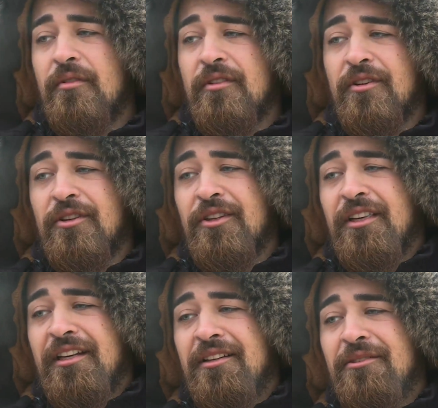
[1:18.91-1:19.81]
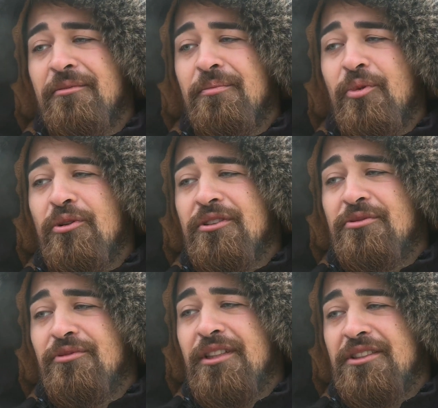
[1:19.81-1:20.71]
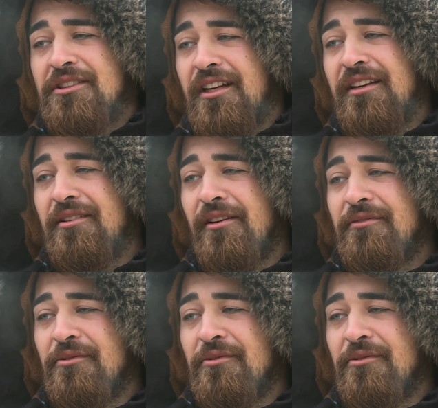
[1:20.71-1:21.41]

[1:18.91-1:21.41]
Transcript: You know, you can hear the bullets ricocheting off the